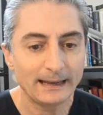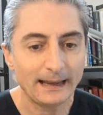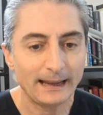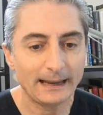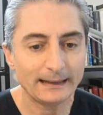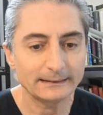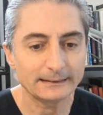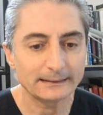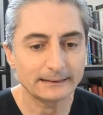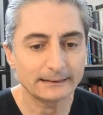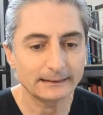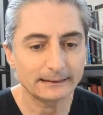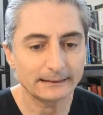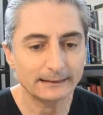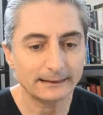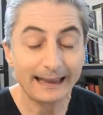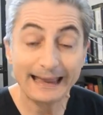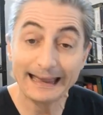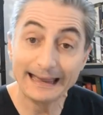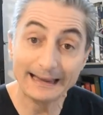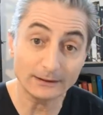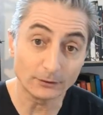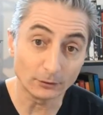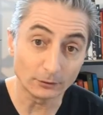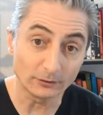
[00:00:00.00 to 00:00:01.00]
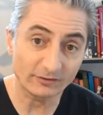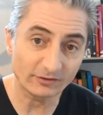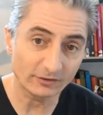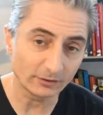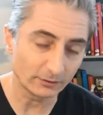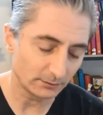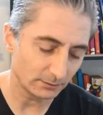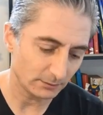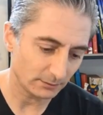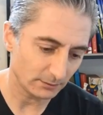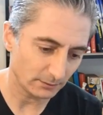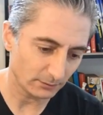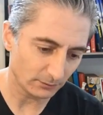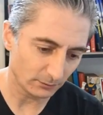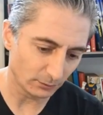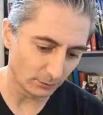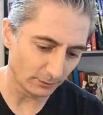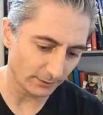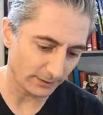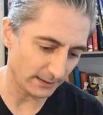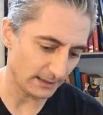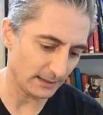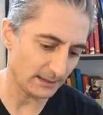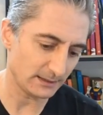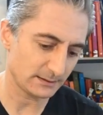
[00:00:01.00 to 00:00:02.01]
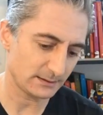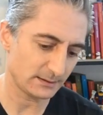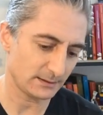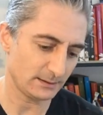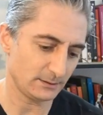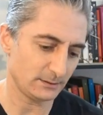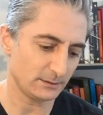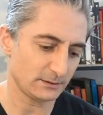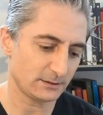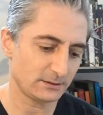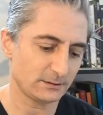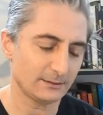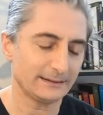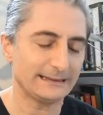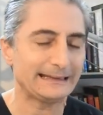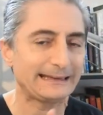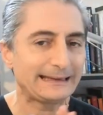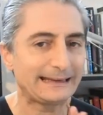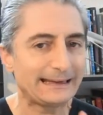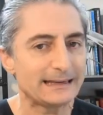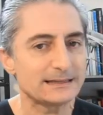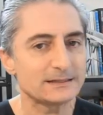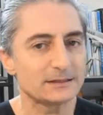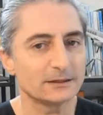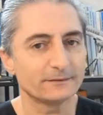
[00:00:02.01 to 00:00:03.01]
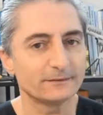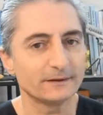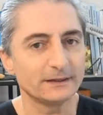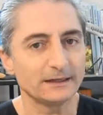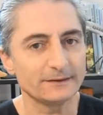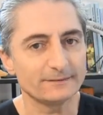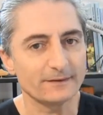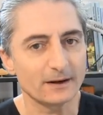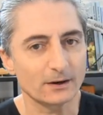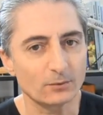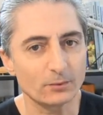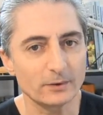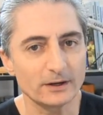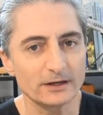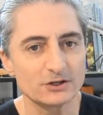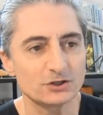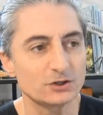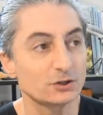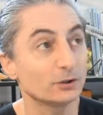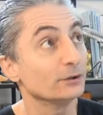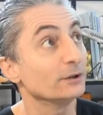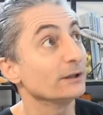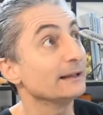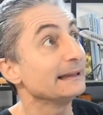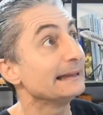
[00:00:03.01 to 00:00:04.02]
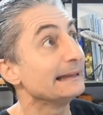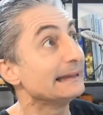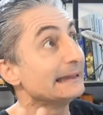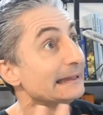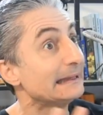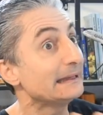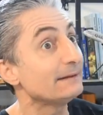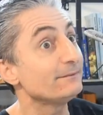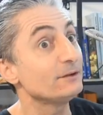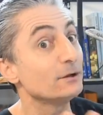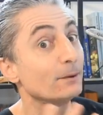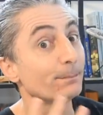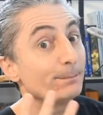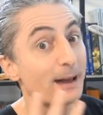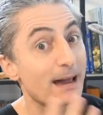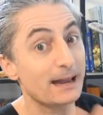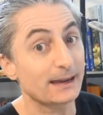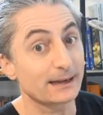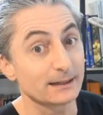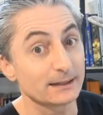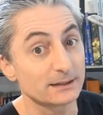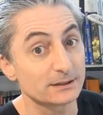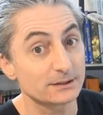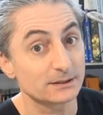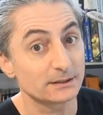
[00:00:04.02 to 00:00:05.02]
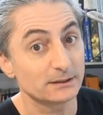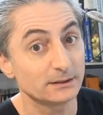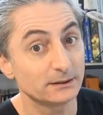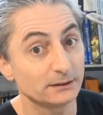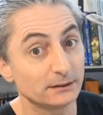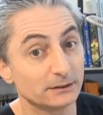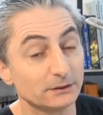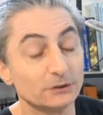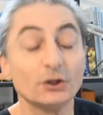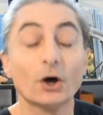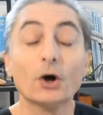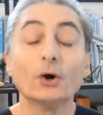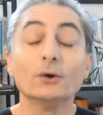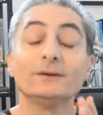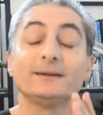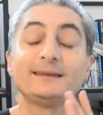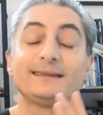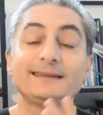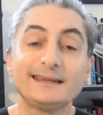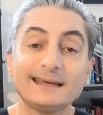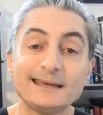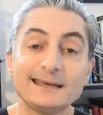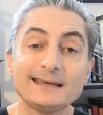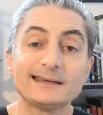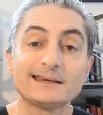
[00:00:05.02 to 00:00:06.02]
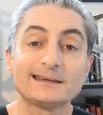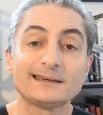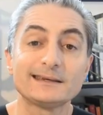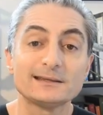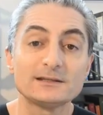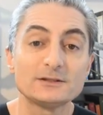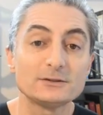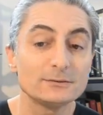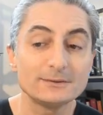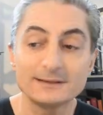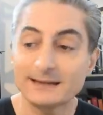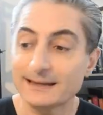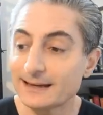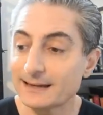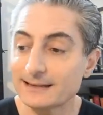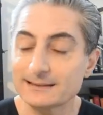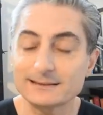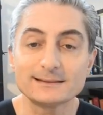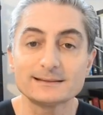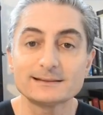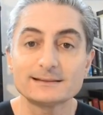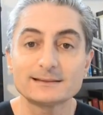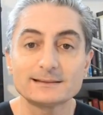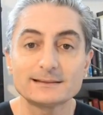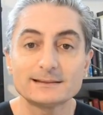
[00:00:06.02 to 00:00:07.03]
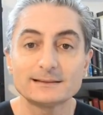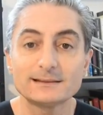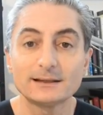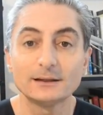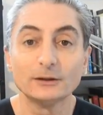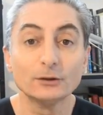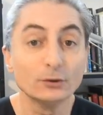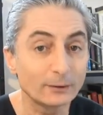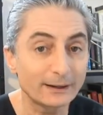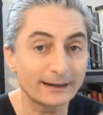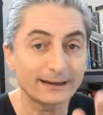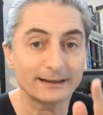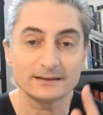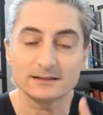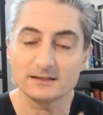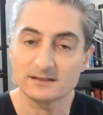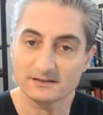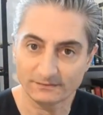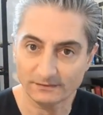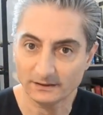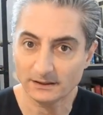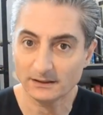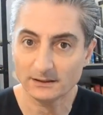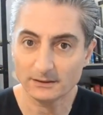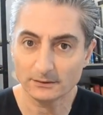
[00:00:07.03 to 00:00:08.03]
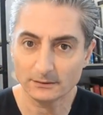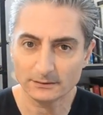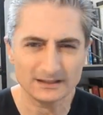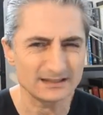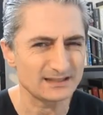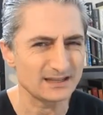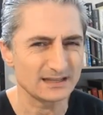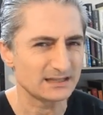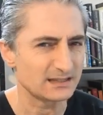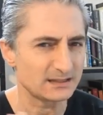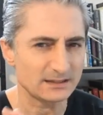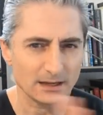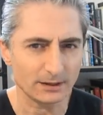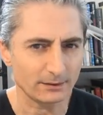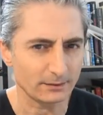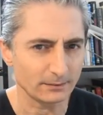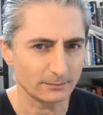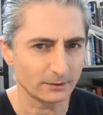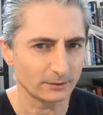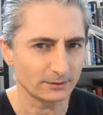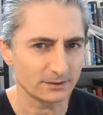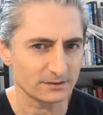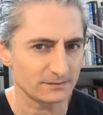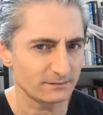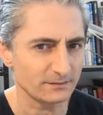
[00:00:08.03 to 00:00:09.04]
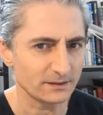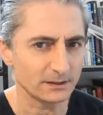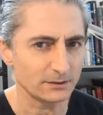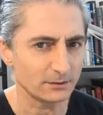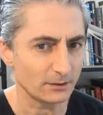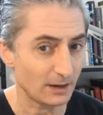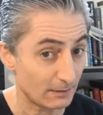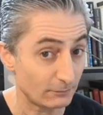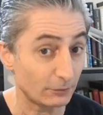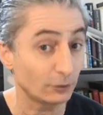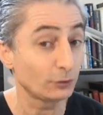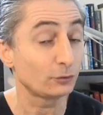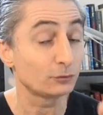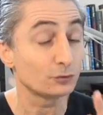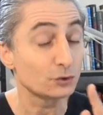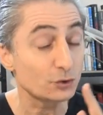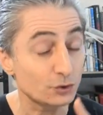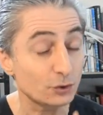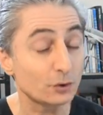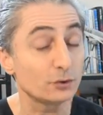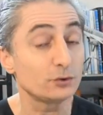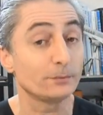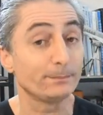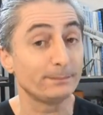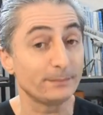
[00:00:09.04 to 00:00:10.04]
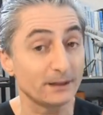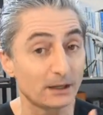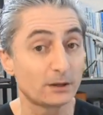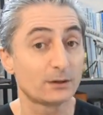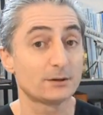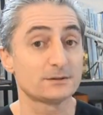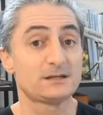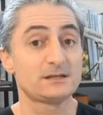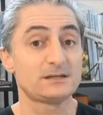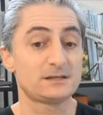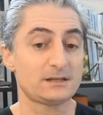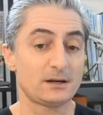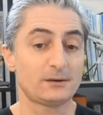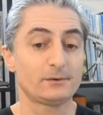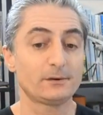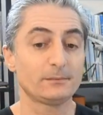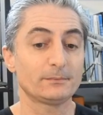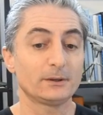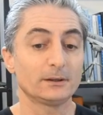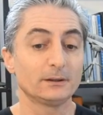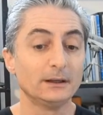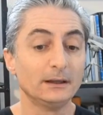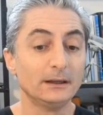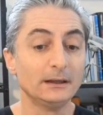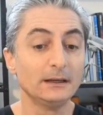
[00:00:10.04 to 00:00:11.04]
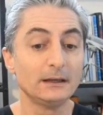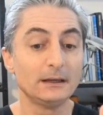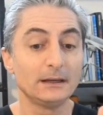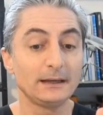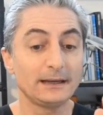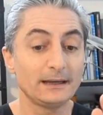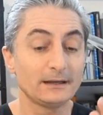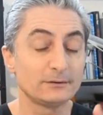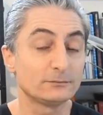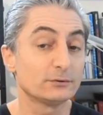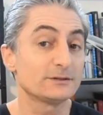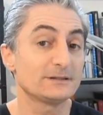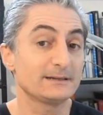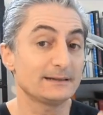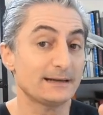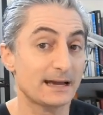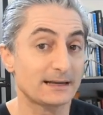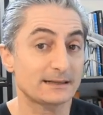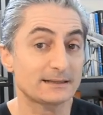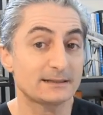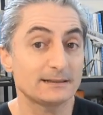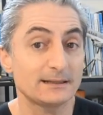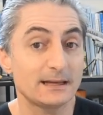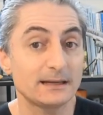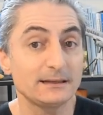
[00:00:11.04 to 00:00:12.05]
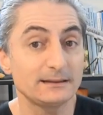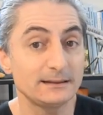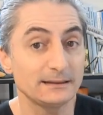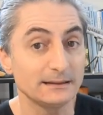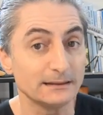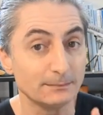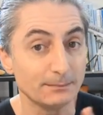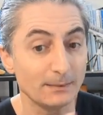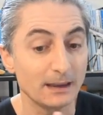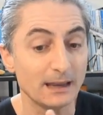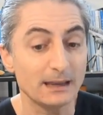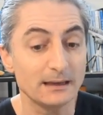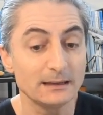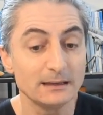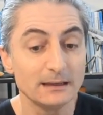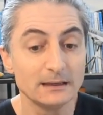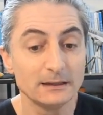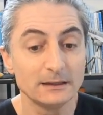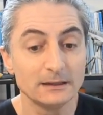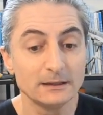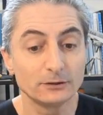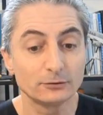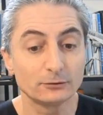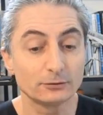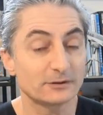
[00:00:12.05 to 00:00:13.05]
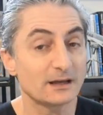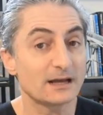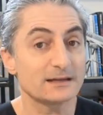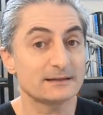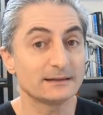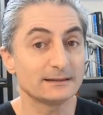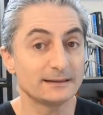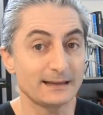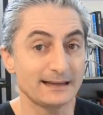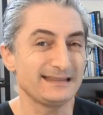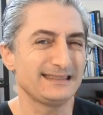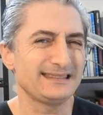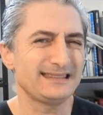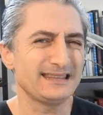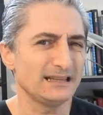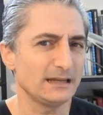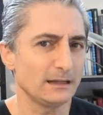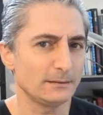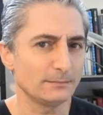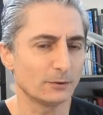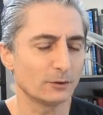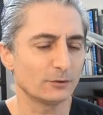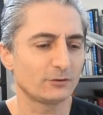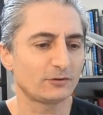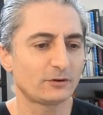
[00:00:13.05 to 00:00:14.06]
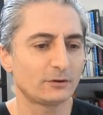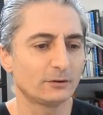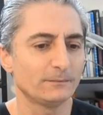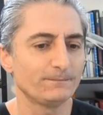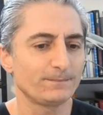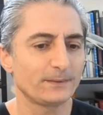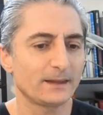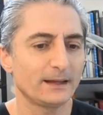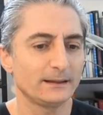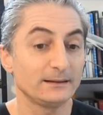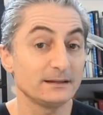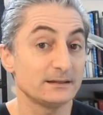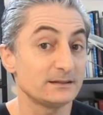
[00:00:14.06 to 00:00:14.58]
And also, two things also. In case of an evacuation, leave your baggage. Don't take suitcases. look at this video. This is terrible, this video. I wanted to show you because it's terrible. It was an accident in May 2019 in Moscow.